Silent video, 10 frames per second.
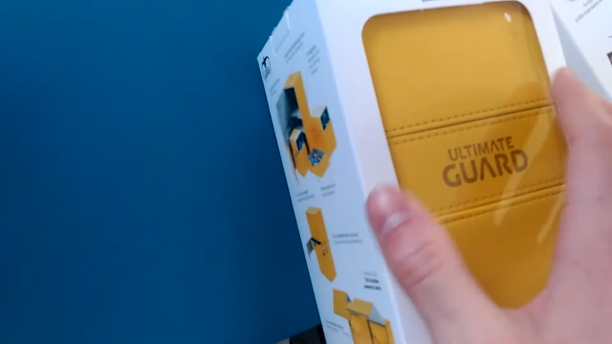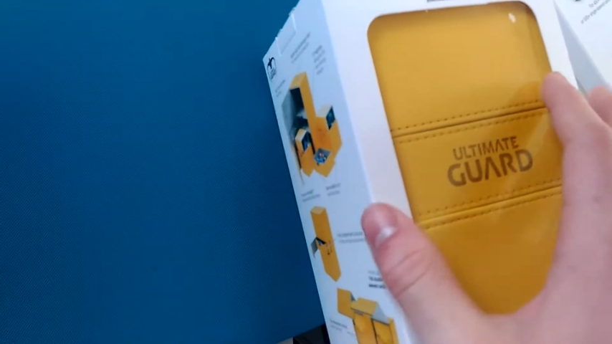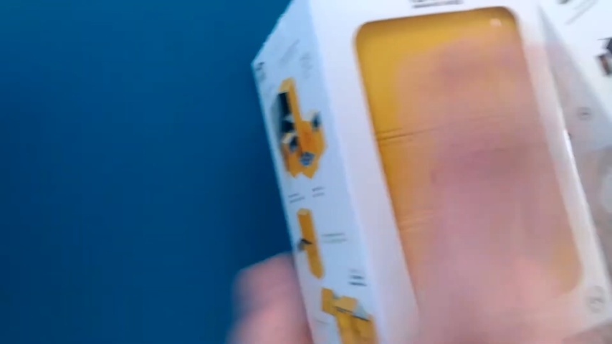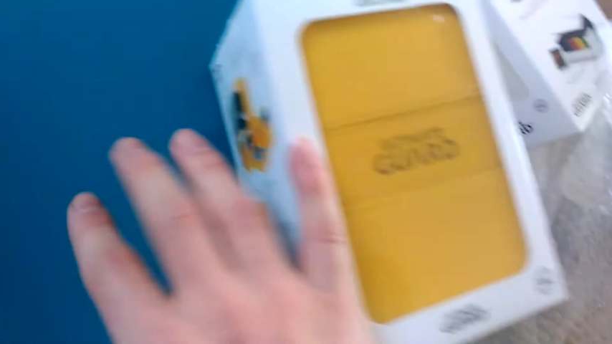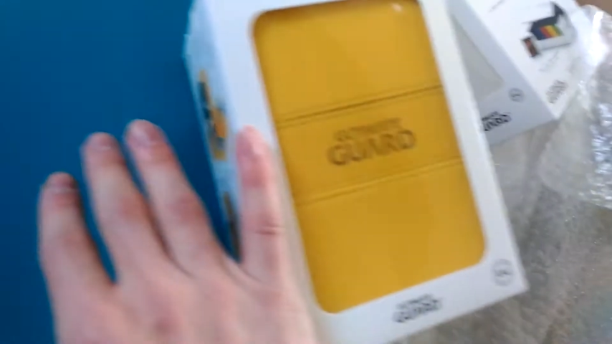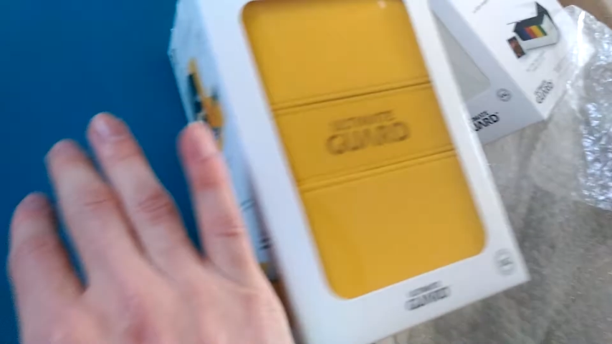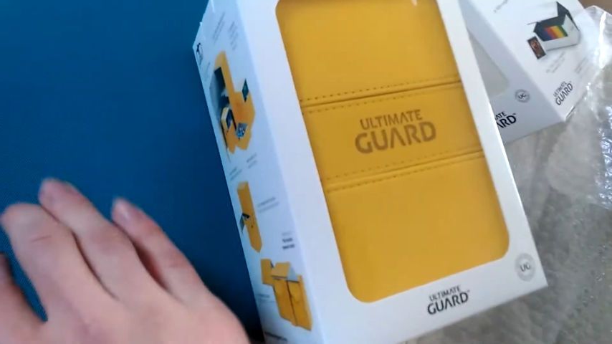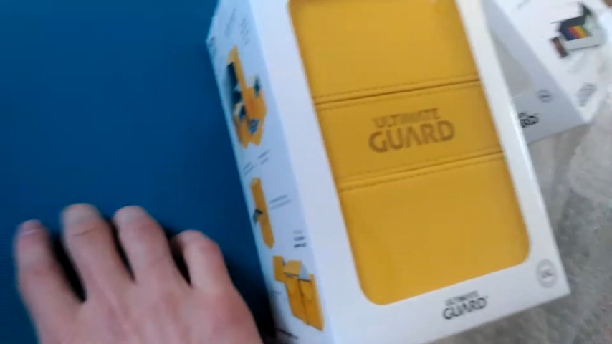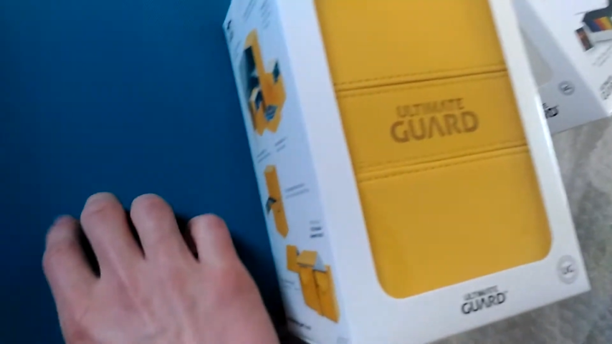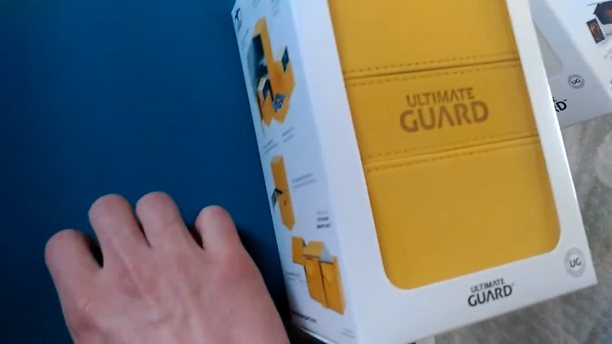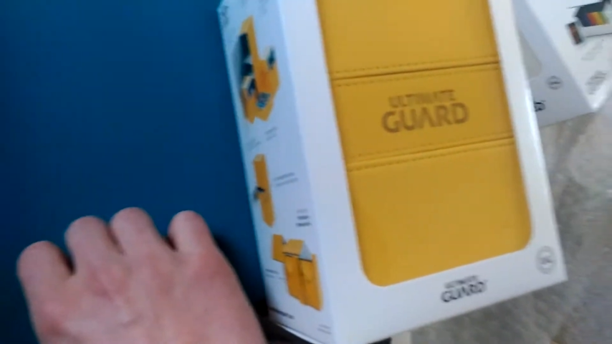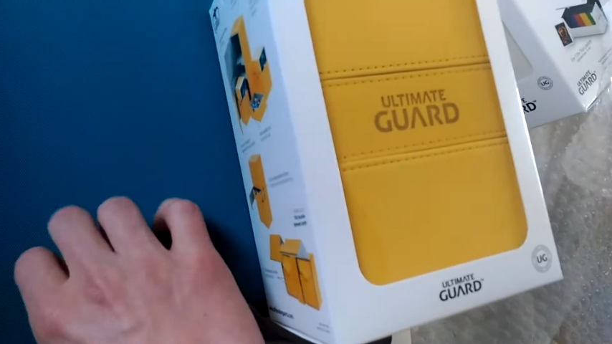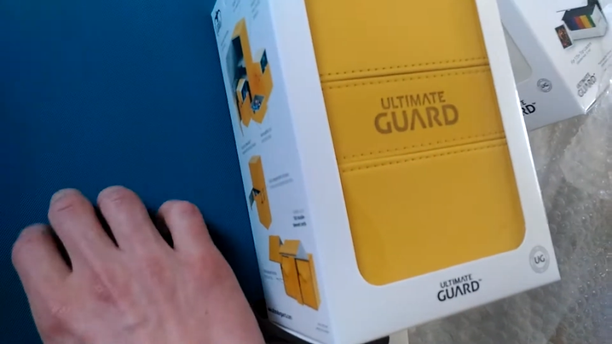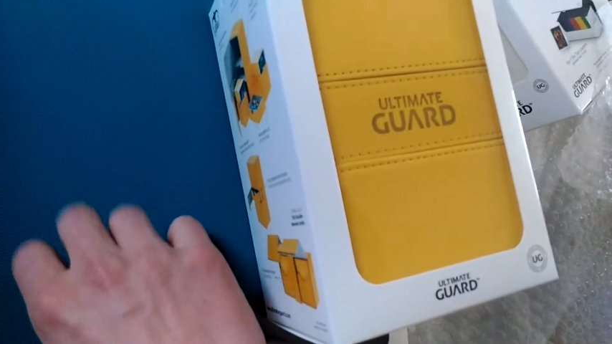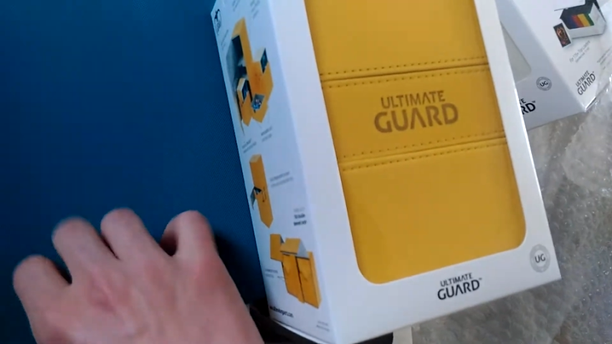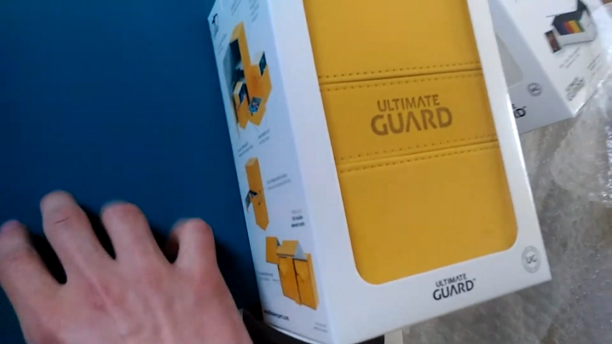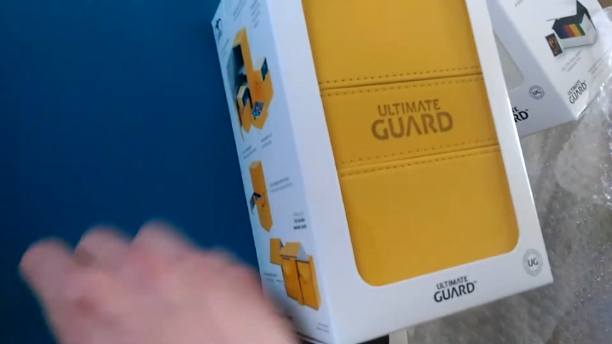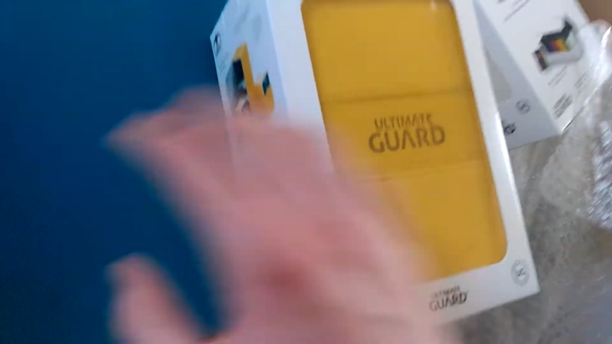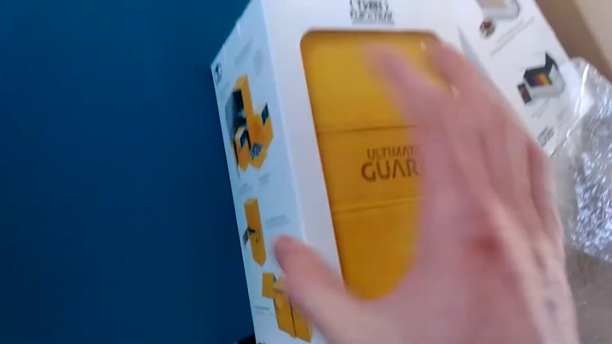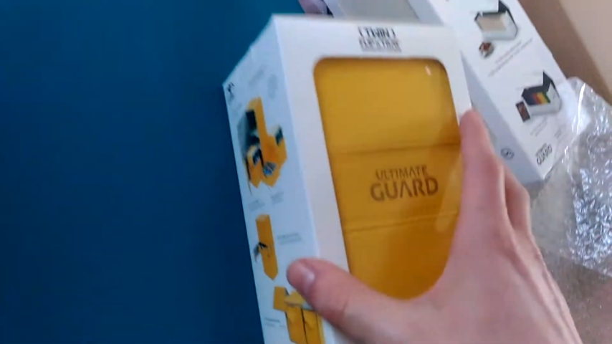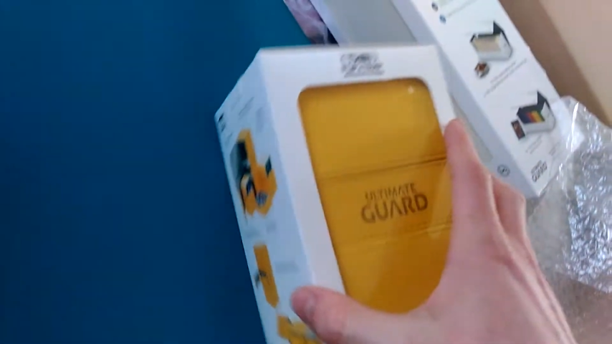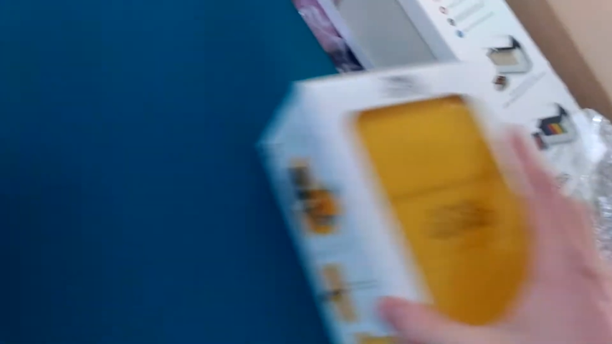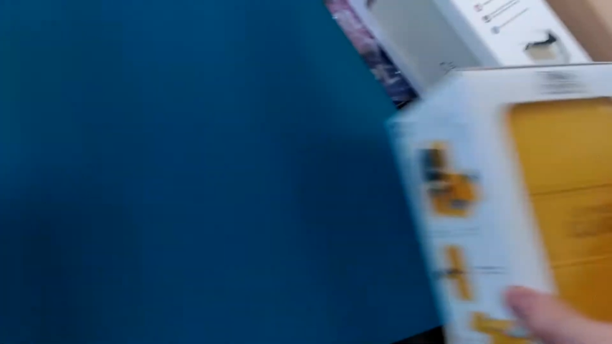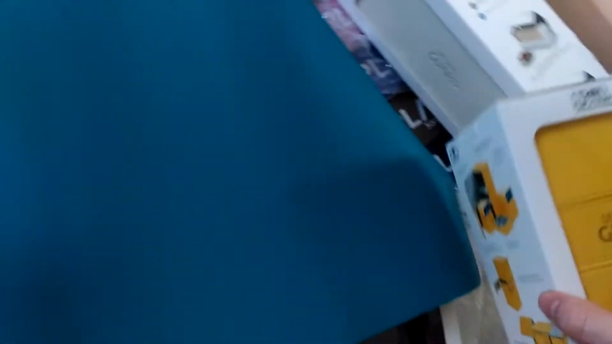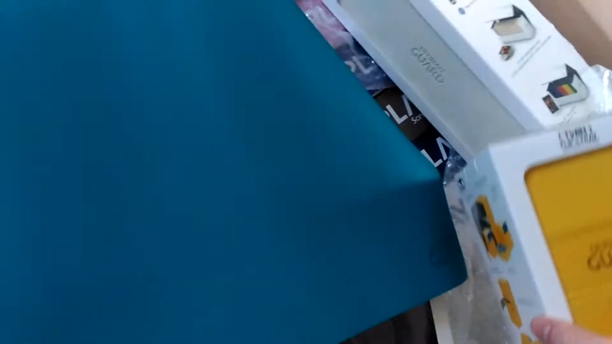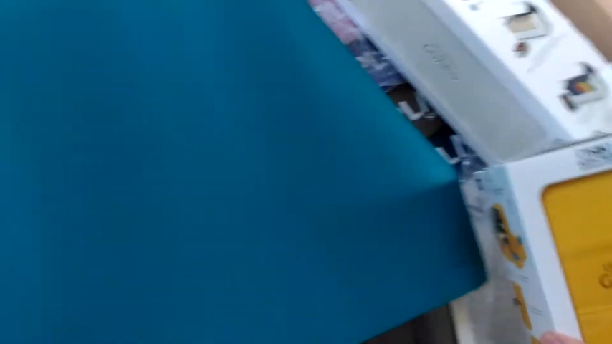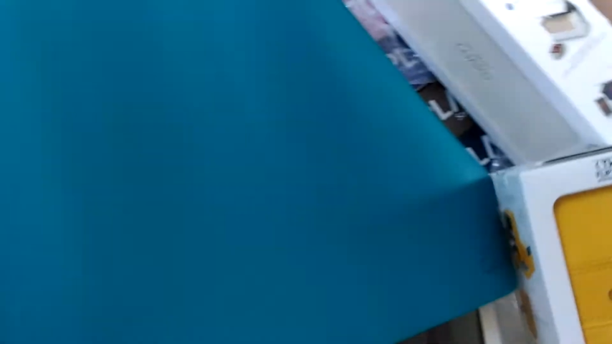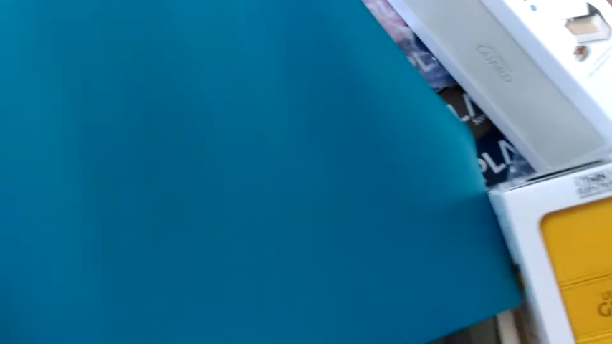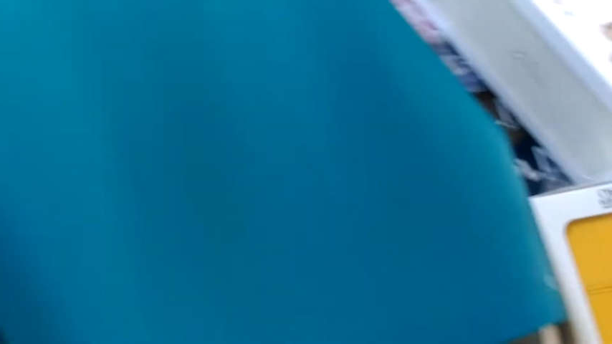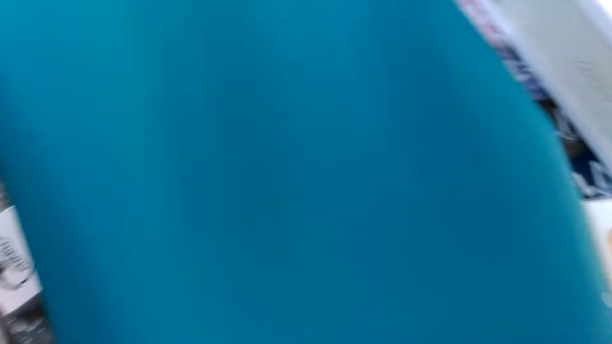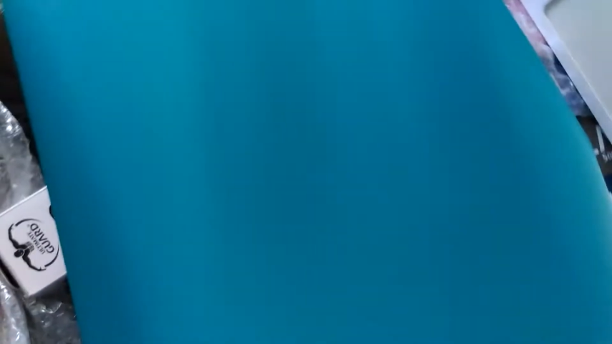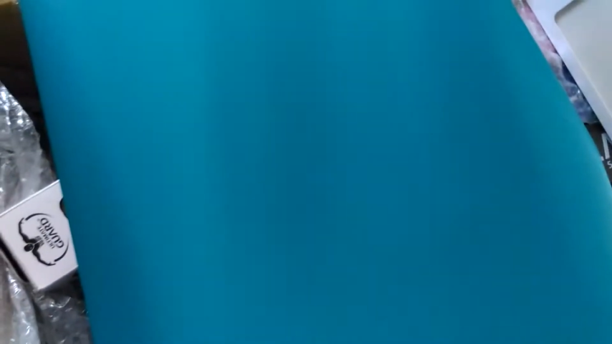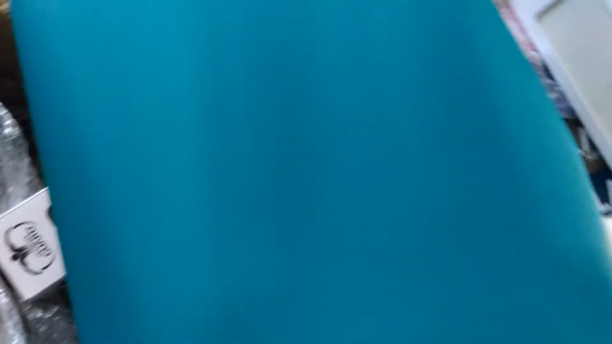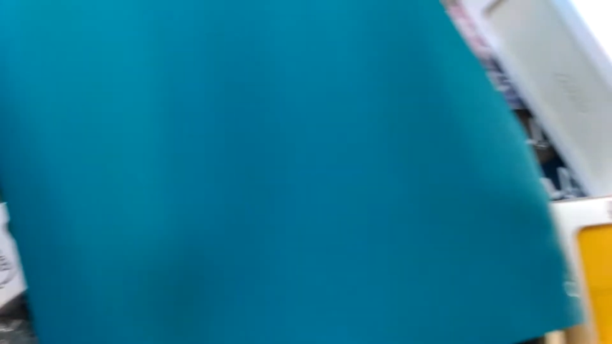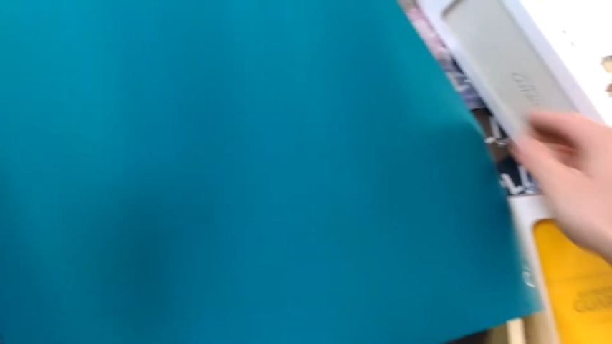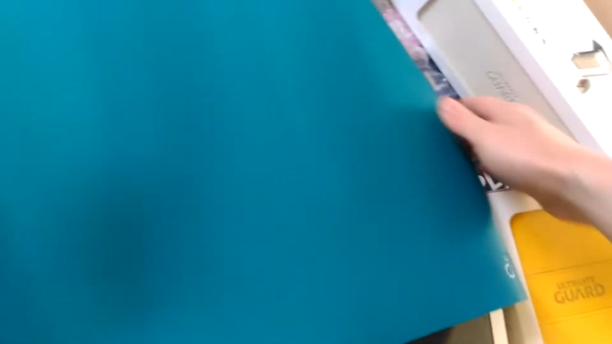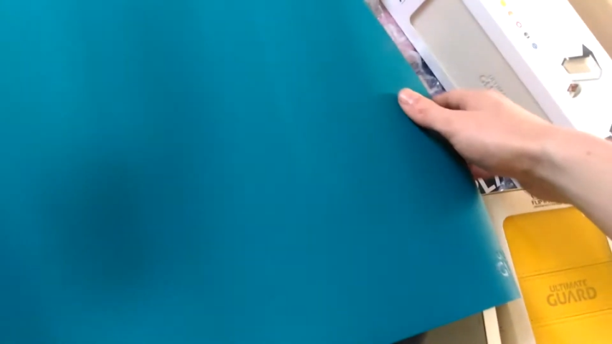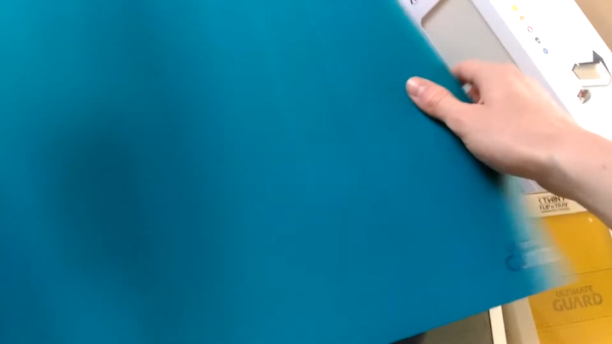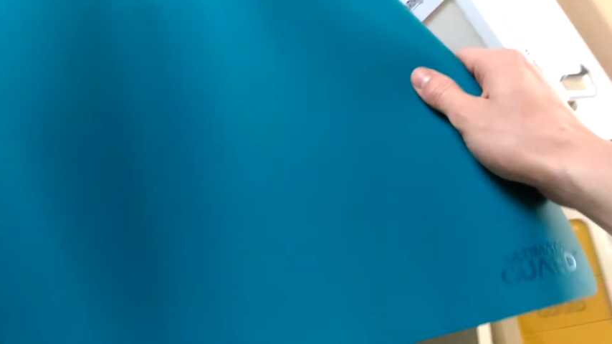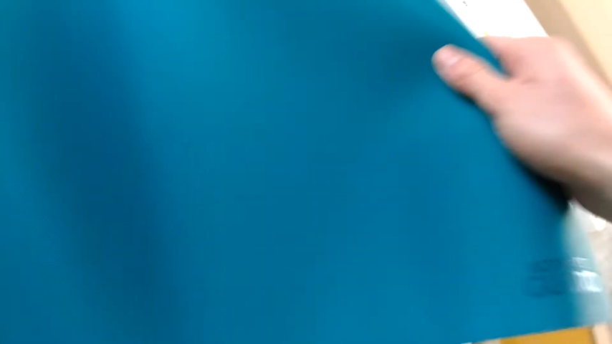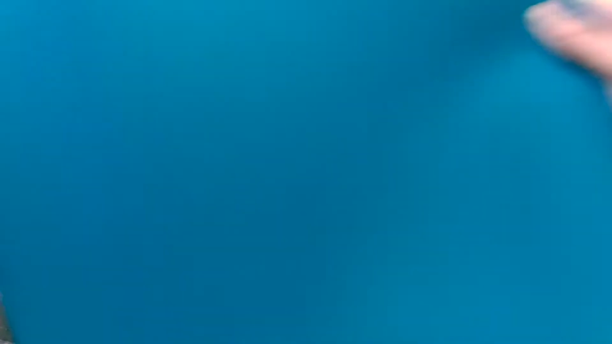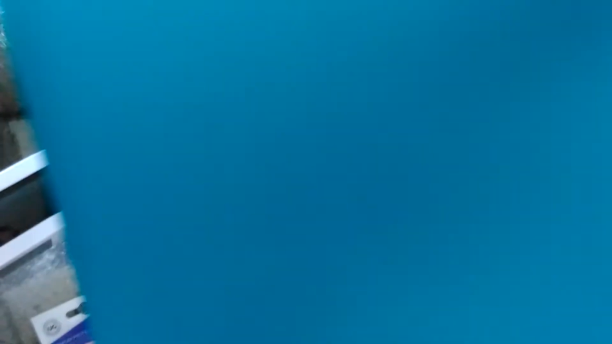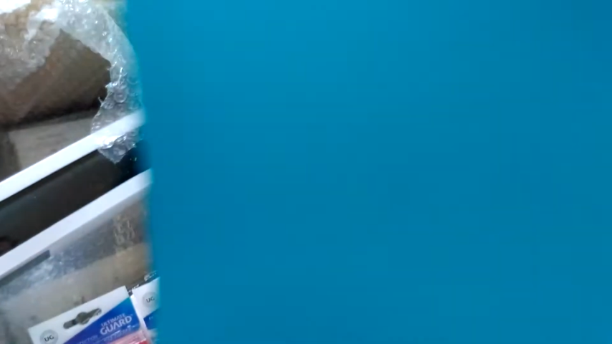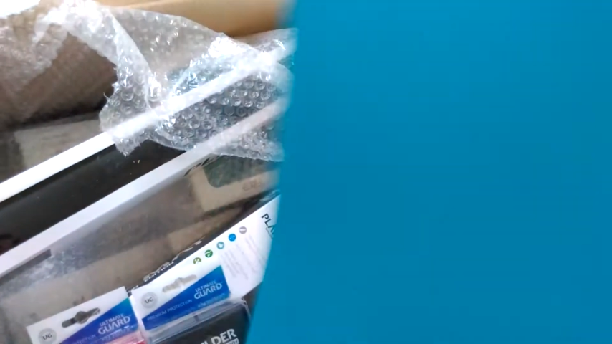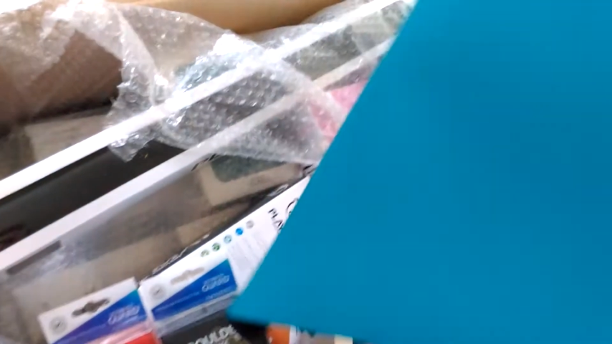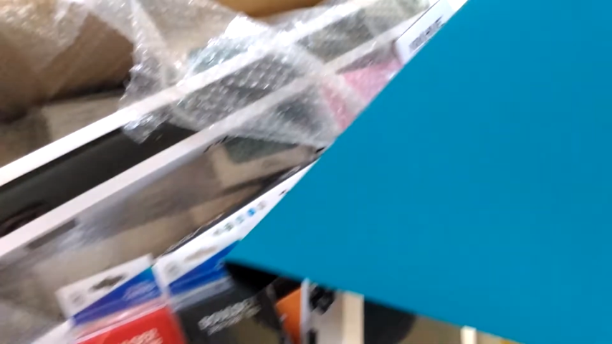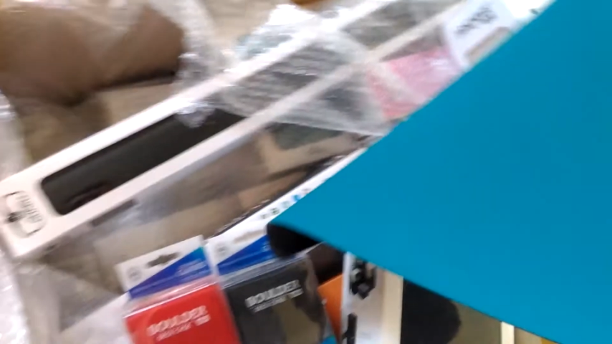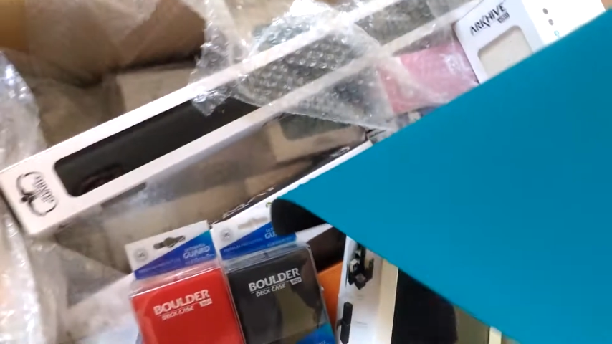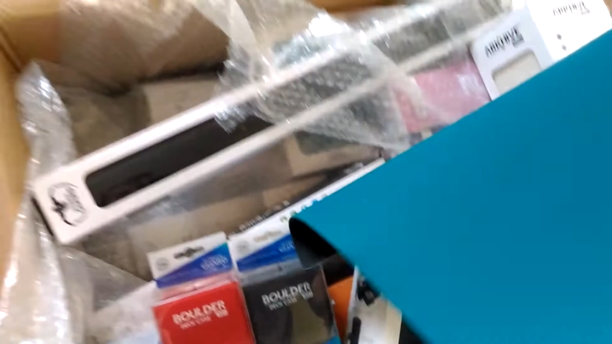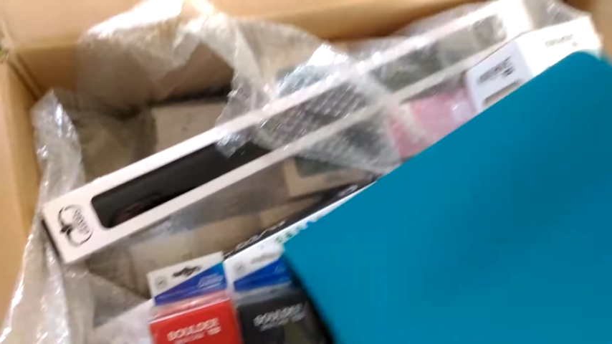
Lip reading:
[unreadable: no face in view]